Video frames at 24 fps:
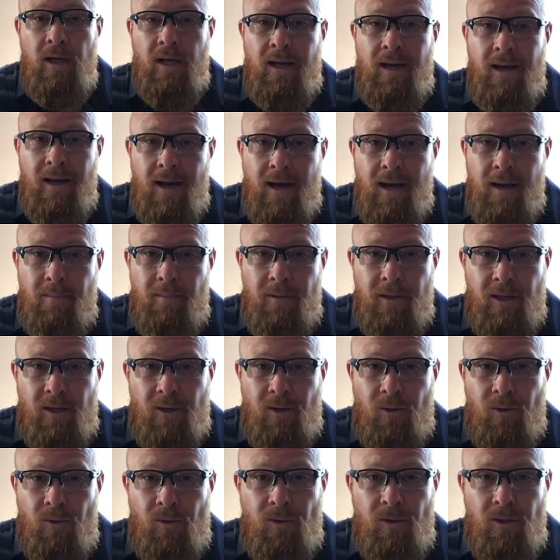at God being
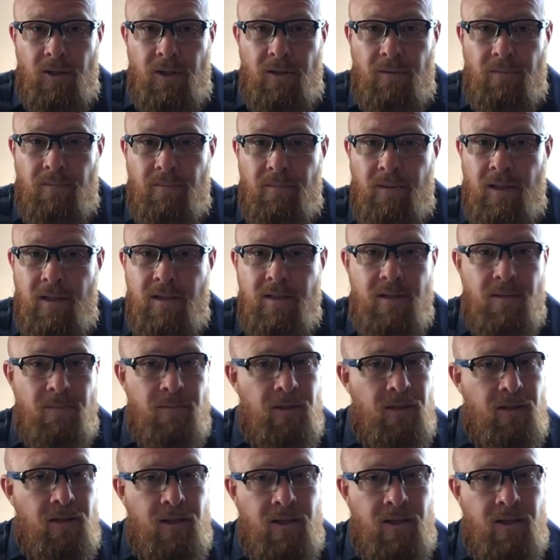holy, that's something